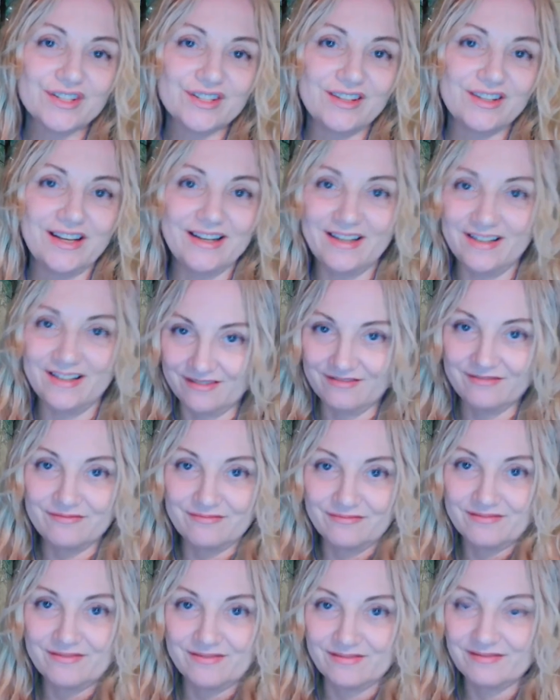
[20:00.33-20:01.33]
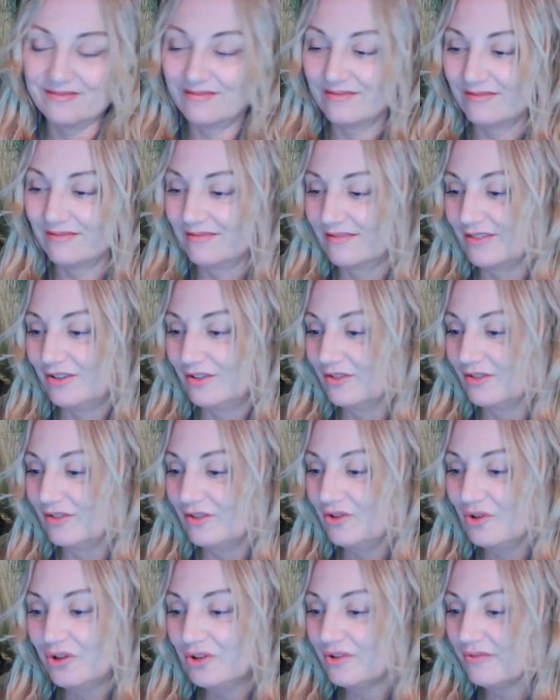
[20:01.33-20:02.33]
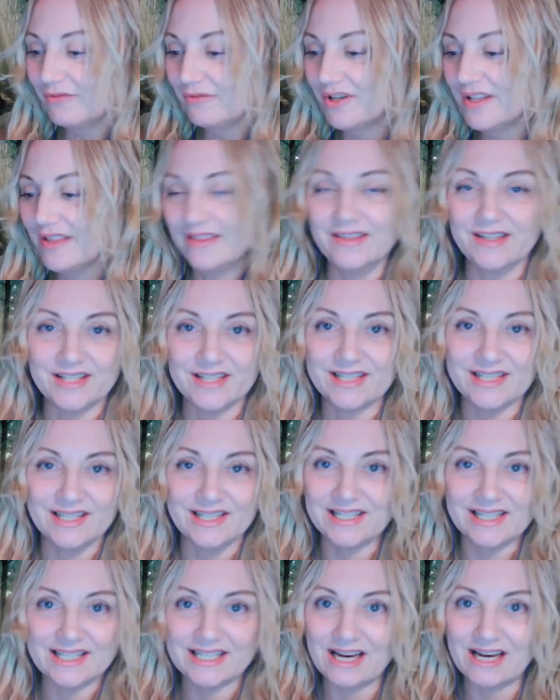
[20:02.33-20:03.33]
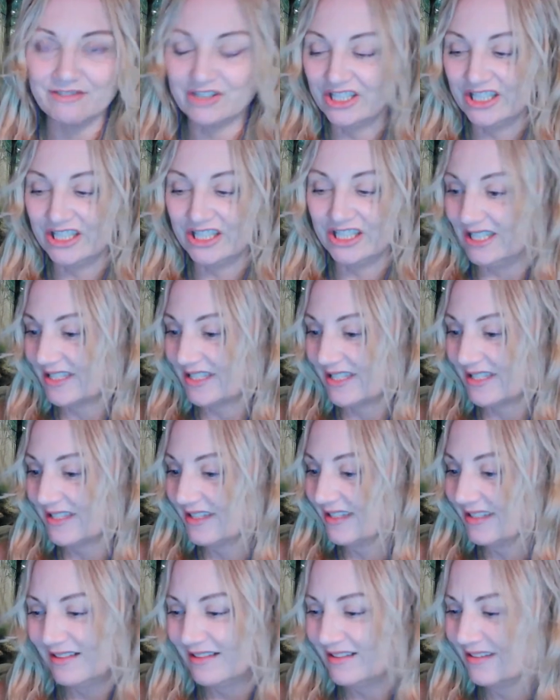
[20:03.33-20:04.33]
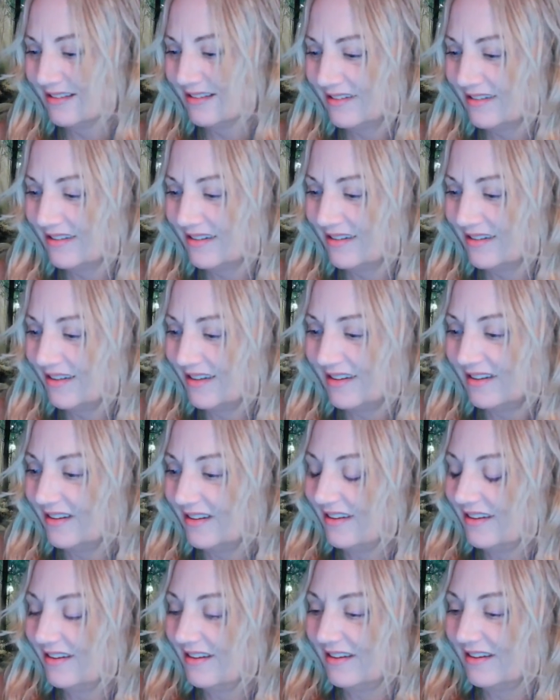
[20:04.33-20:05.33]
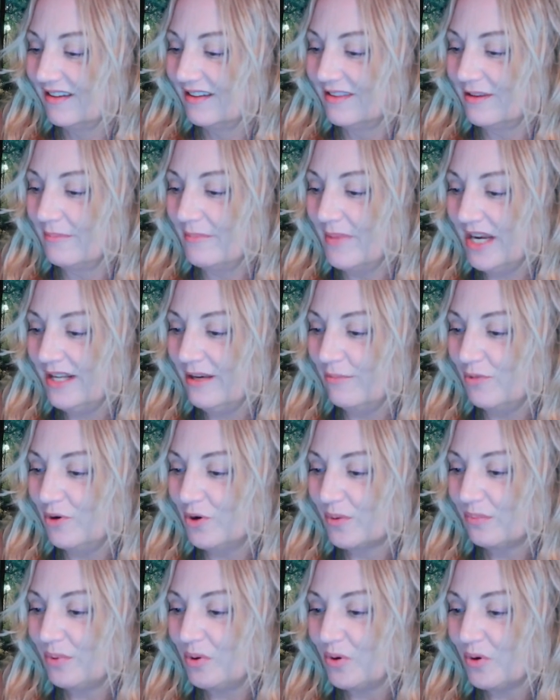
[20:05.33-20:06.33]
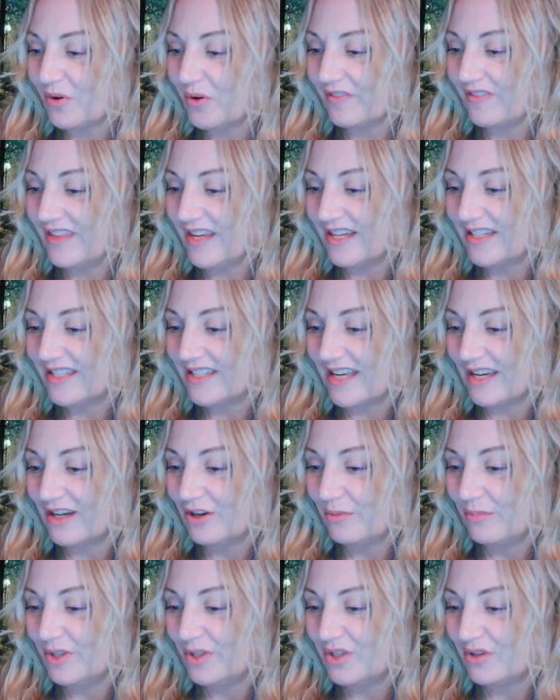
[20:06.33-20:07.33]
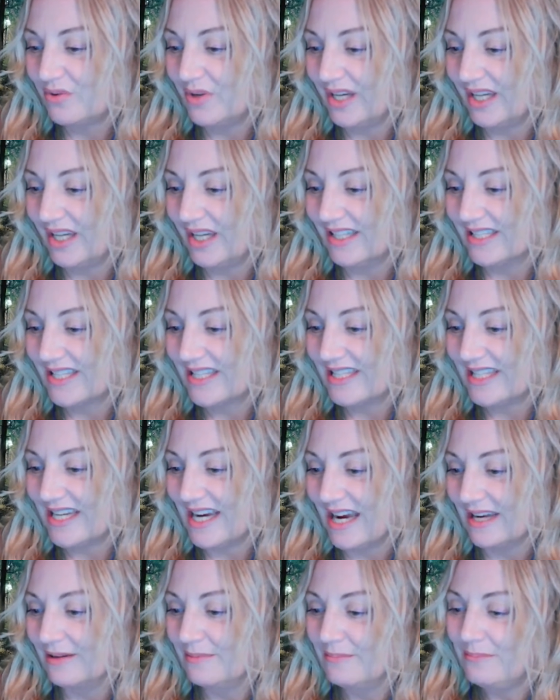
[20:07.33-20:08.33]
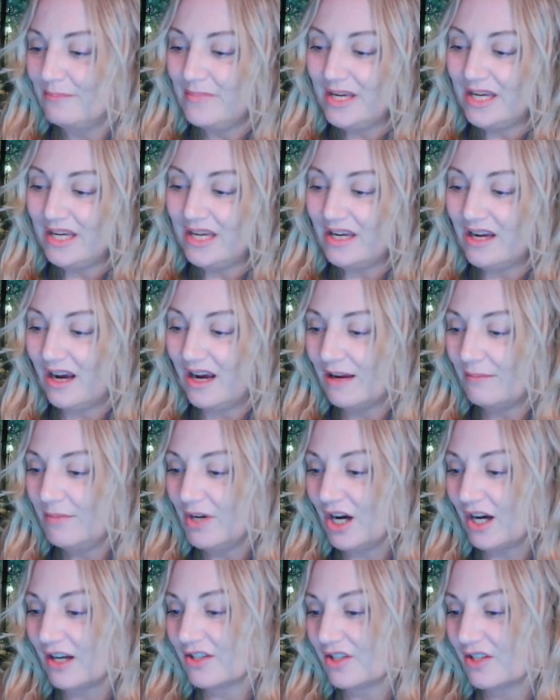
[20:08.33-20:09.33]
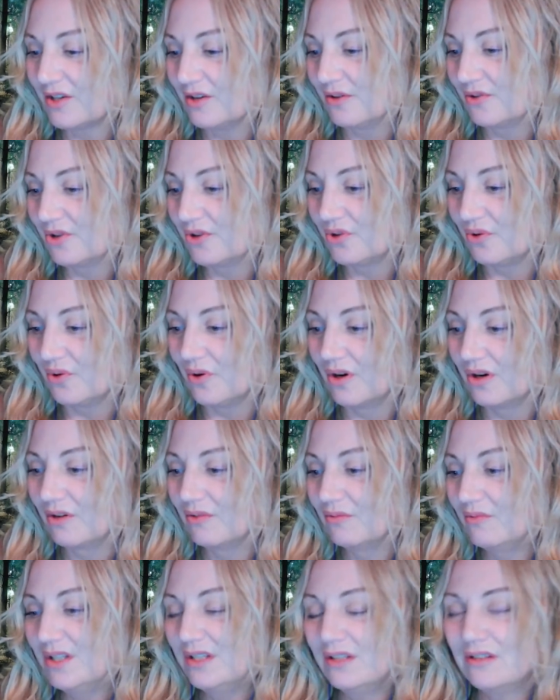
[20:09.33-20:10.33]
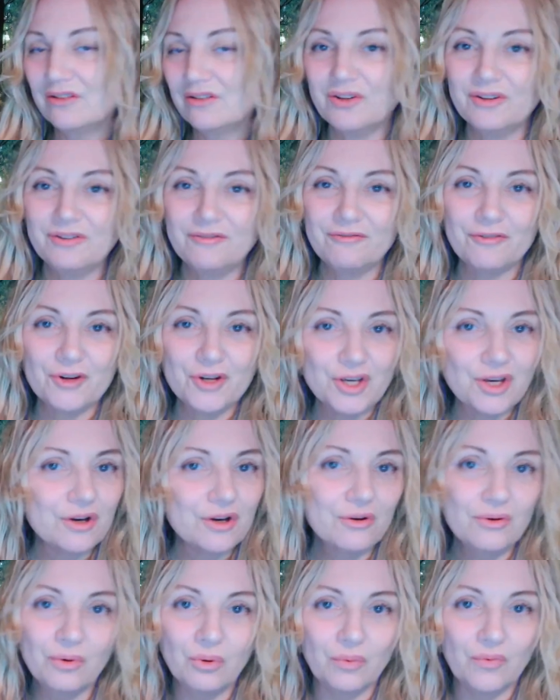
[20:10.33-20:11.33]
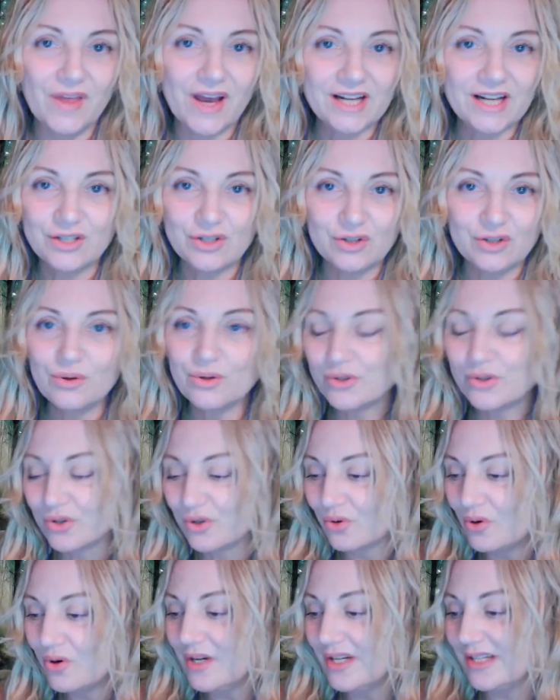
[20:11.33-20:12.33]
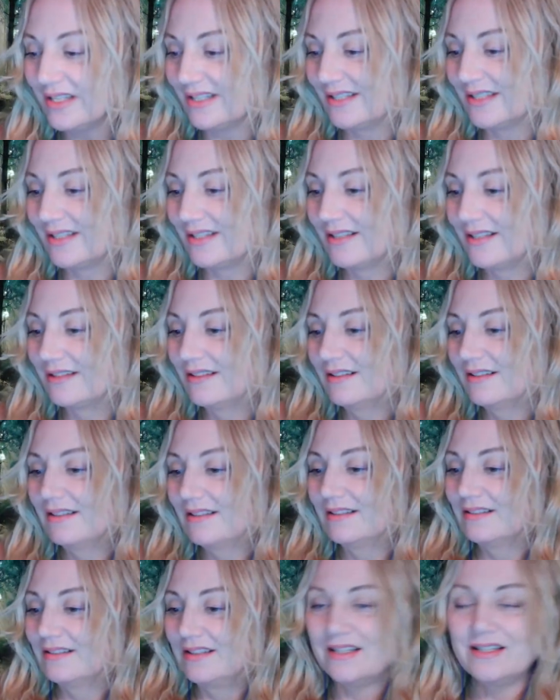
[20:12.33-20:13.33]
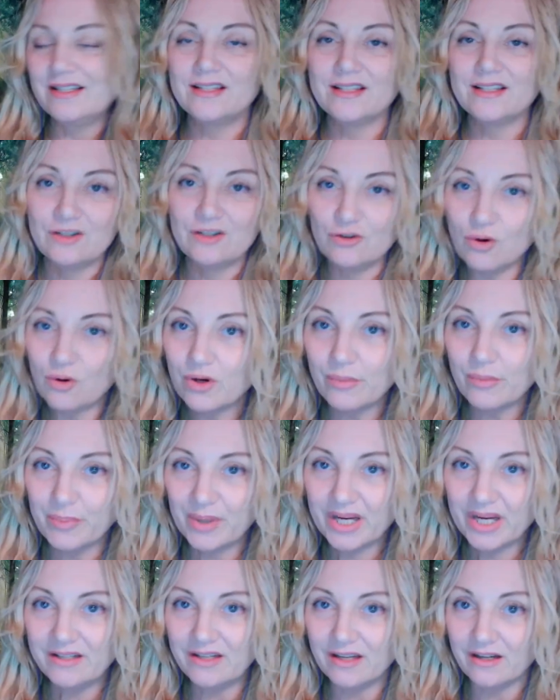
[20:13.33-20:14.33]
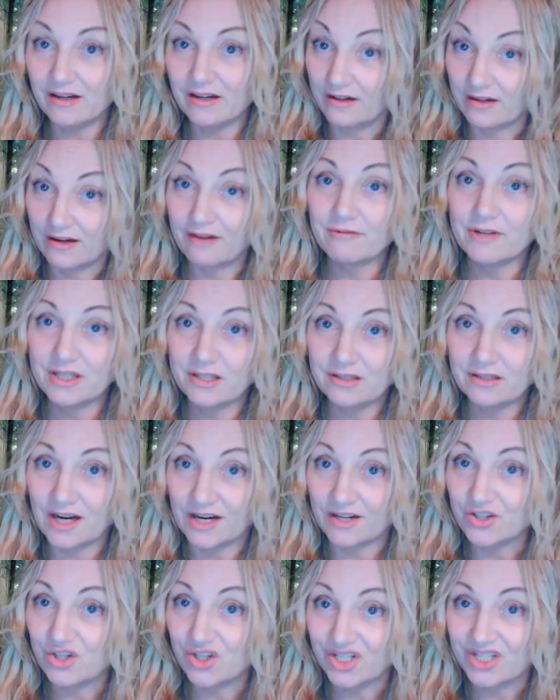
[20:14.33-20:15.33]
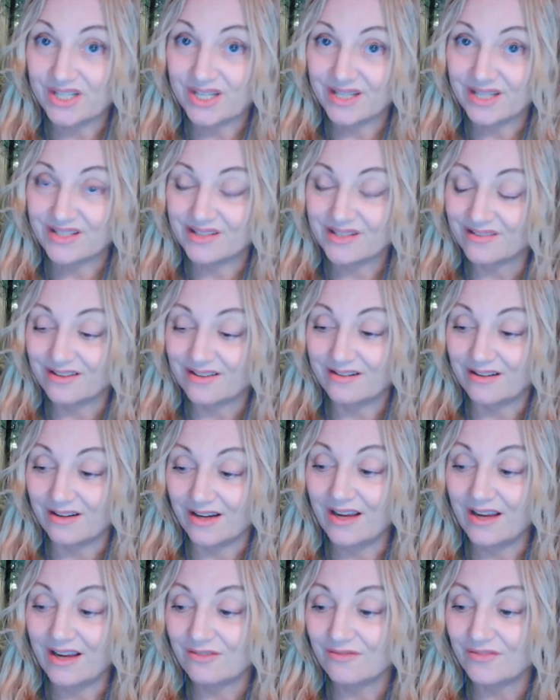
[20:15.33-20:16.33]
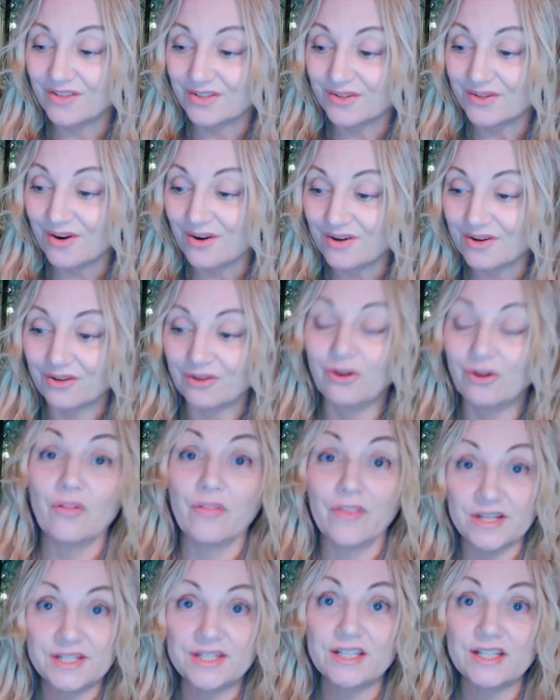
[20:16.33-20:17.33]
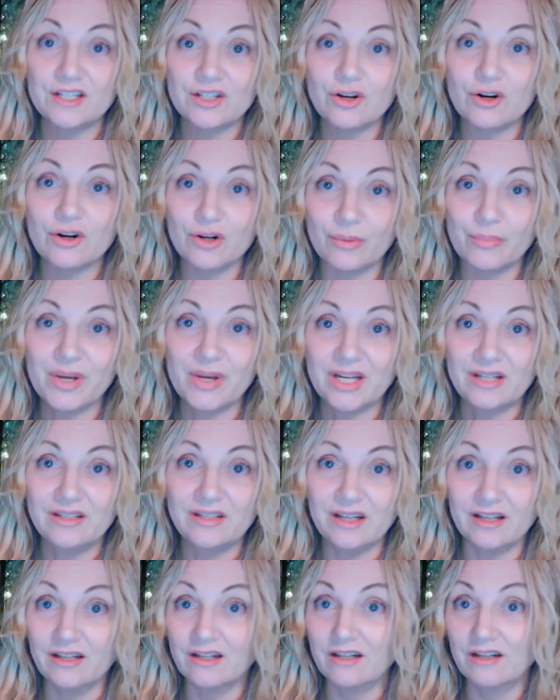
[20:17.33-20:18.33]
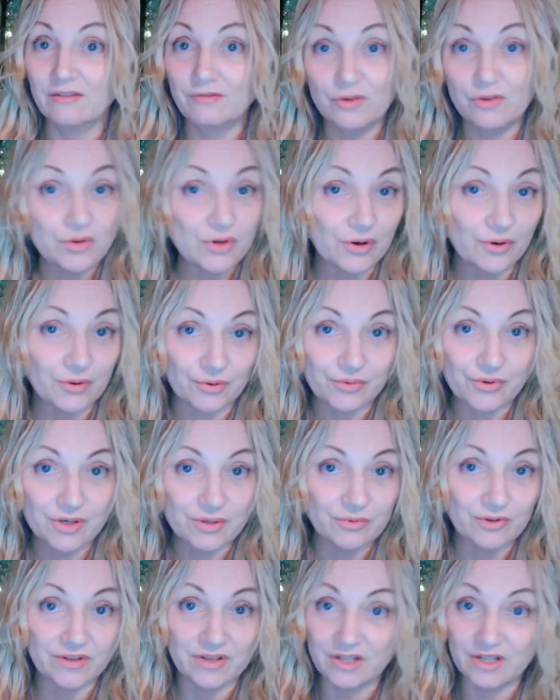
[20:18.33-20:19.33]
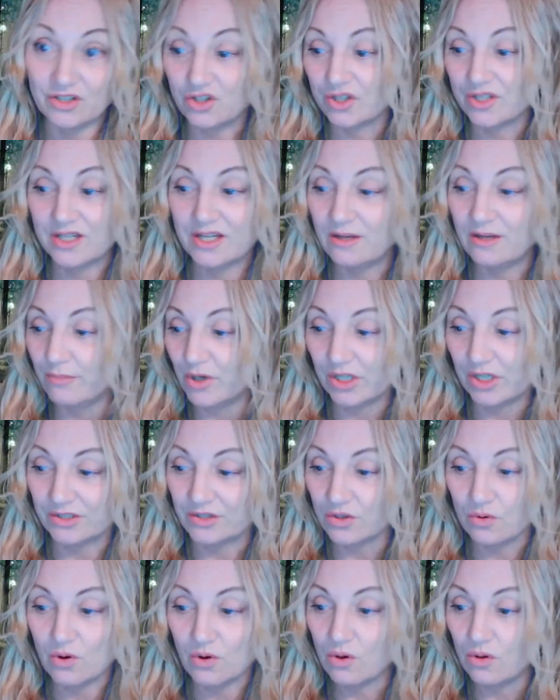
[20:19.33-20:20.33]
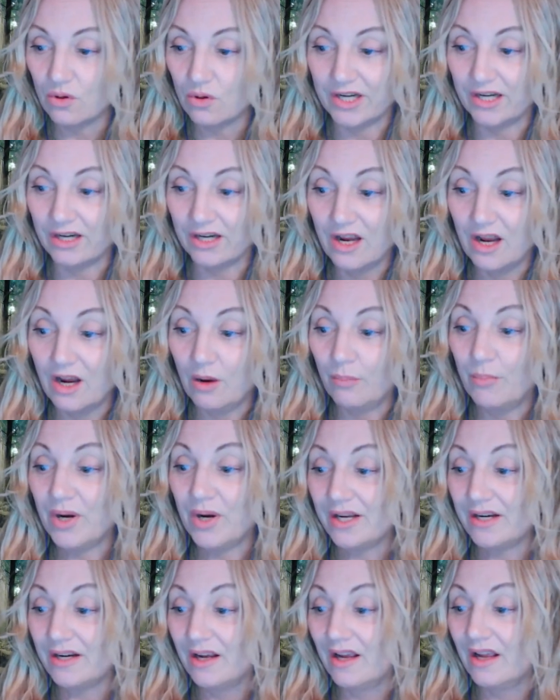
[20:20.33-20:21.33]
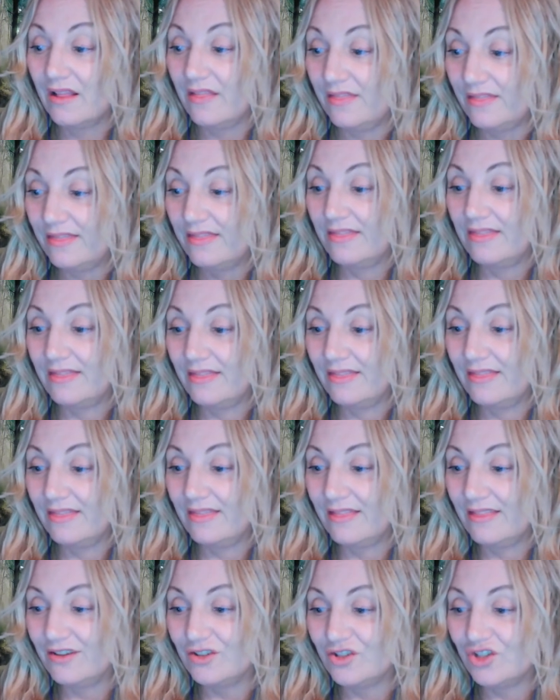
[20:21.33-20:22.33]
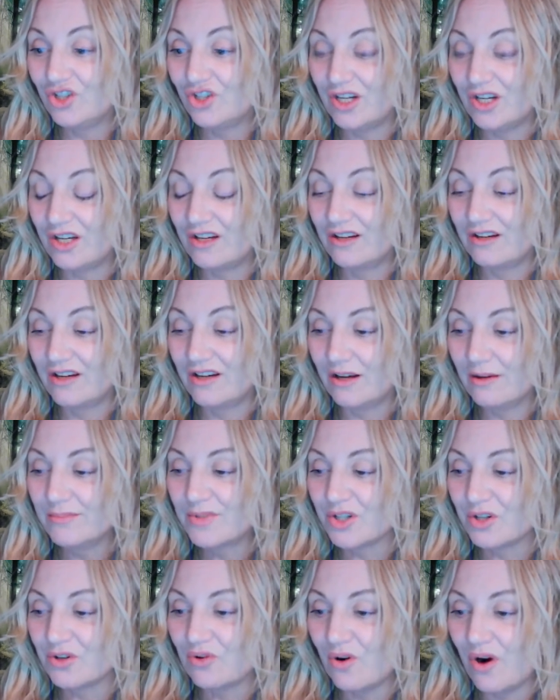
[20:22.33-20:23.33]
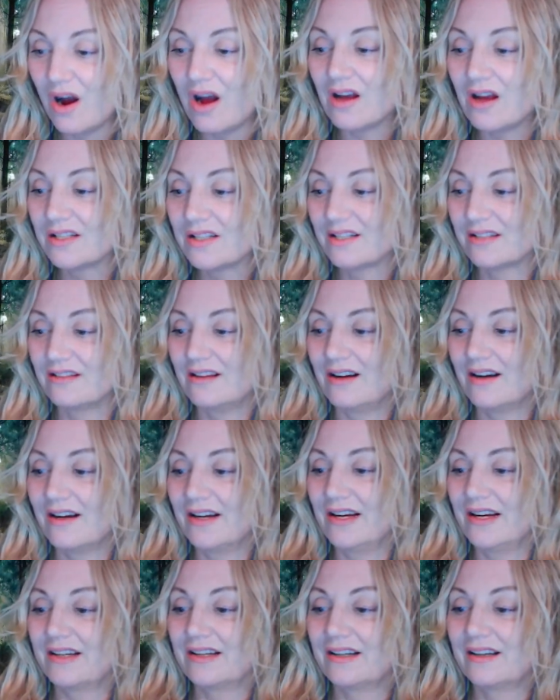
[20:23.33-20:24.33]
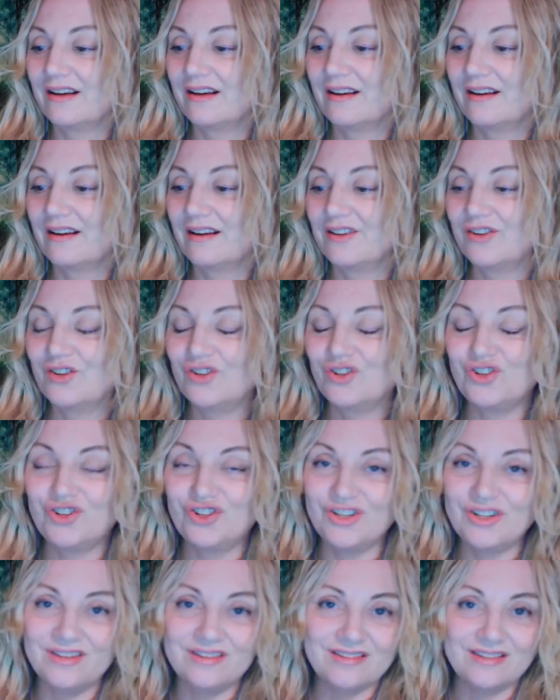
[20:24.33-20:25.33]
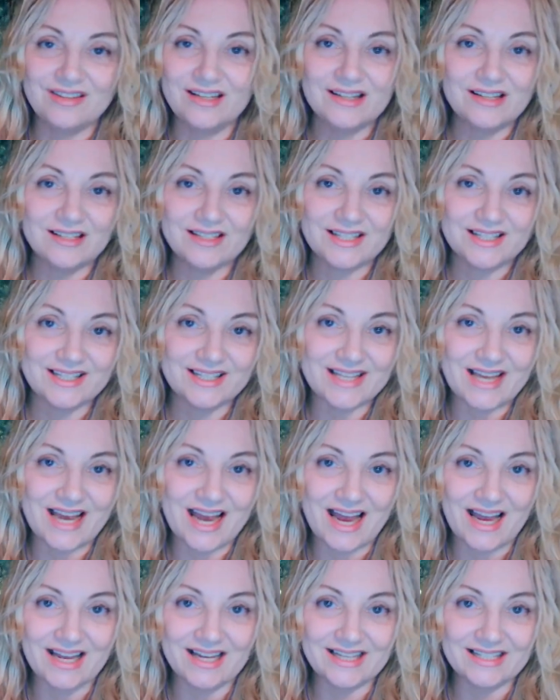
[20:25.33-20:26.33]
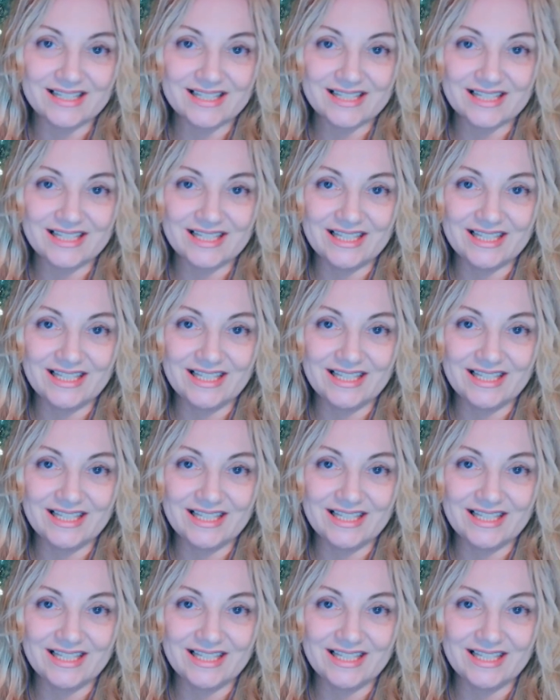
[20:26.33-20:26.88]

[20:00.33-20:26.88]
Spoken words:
is like, you could have written this in the 70s. The many more important things they could be doing instead. Me, I'm not so sure. Well, good for you. That's your choice. This is your opinion. And I realize she says at the end of this article, this is her opinion. And if you don't agree with it, just keep on scrolling. But she comes across like she thinks that